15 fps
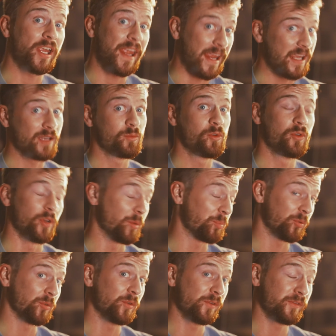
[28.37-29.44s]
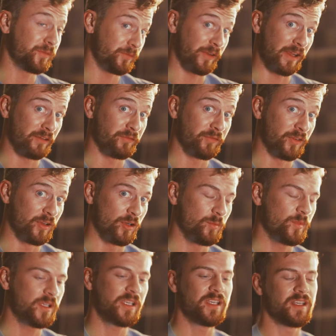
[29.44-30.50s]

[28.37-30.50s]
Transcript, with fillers: Hamill-approved fan film.